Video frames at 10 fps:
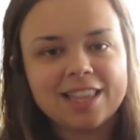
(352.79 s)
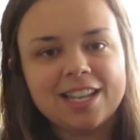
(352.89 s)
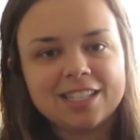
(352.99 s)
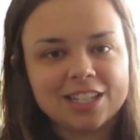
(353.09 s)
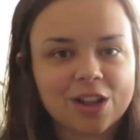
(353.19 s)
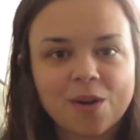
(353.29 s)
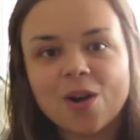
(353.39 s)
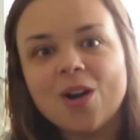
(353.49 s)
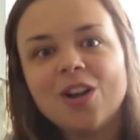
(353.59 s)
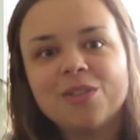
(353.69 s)
and then it's gonna go
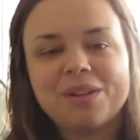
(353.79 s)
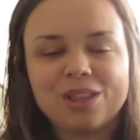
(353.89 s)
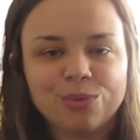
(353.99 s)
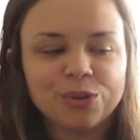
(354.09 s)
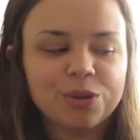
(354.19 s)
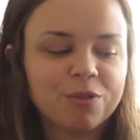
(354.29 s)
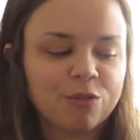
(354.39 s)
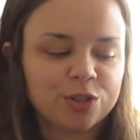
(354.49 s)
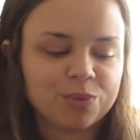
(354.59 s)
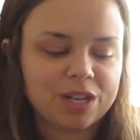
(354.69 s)
all the way through
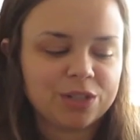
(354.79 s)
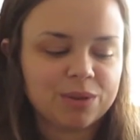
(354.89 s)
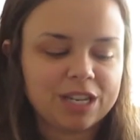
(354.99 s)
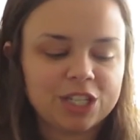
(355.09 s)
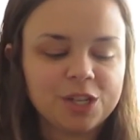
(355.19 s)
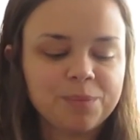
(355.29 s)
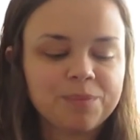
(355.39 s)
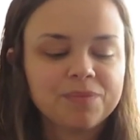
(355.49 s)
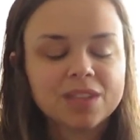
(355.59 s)
before 2022.